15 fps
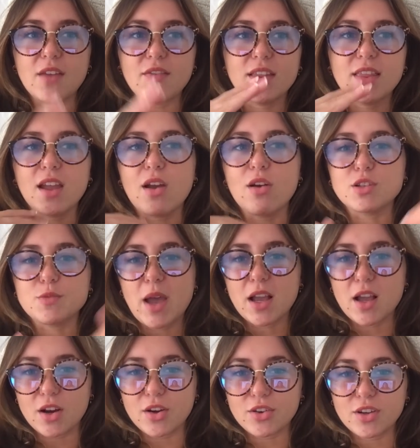and then goes back
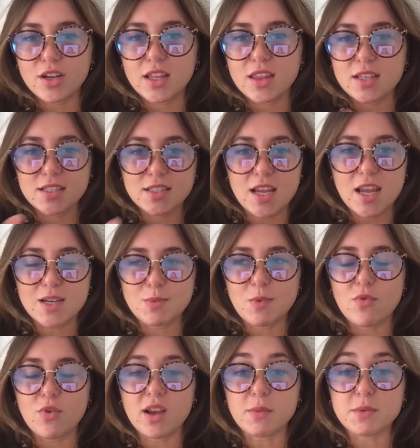underneath the stage before
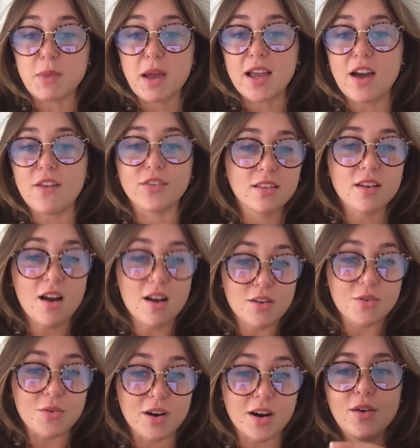he comes back out for the
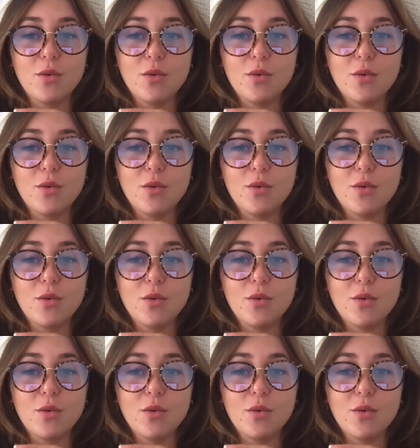encore,